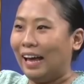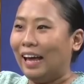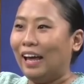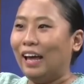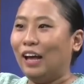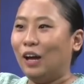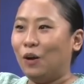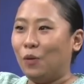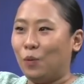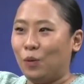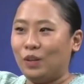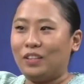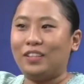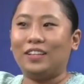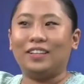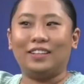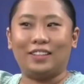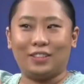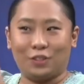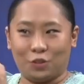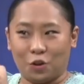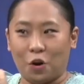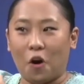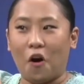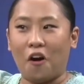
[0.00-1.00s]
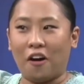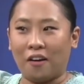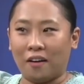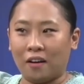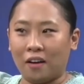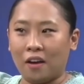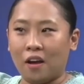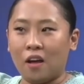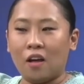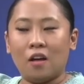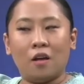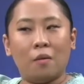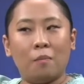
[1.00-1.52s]
Which is wrong.
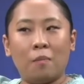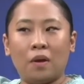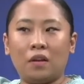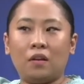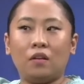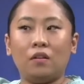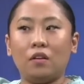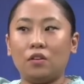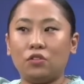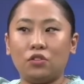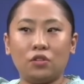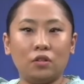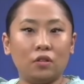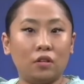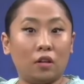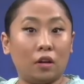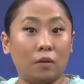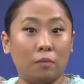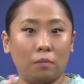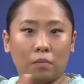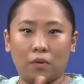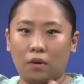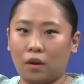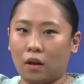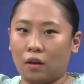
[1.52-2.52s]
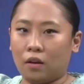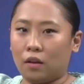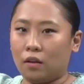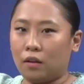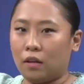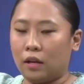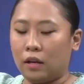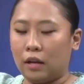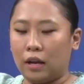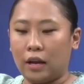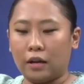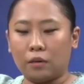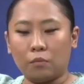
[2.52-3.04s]
Meditation can be
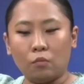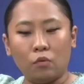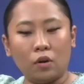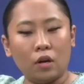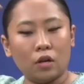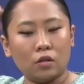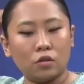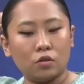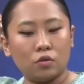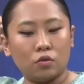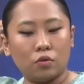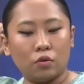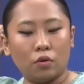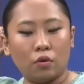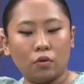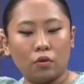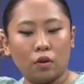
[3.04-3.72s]
anything. Like mula studio de